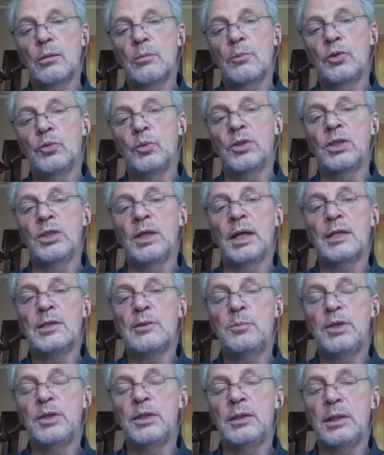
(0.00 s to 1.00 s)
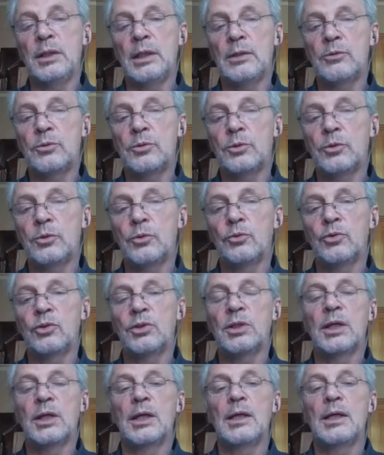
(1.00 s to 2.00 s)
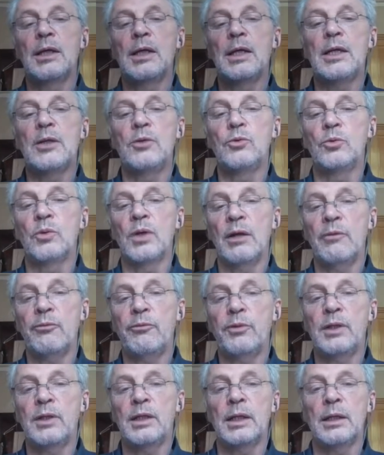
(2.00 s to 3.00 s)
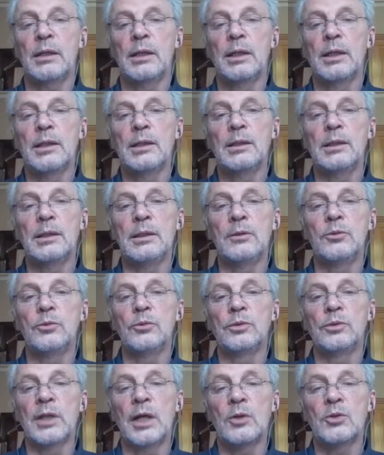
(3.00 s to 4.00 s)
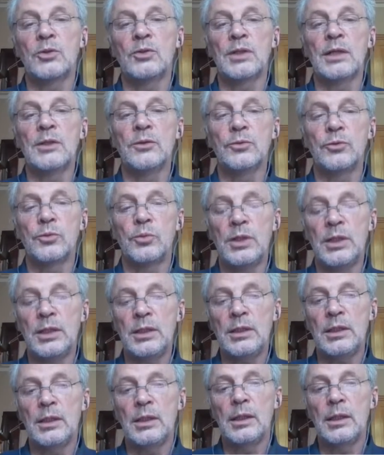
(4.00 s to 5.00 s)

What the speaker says: but which has been introduced into Africa in 2003,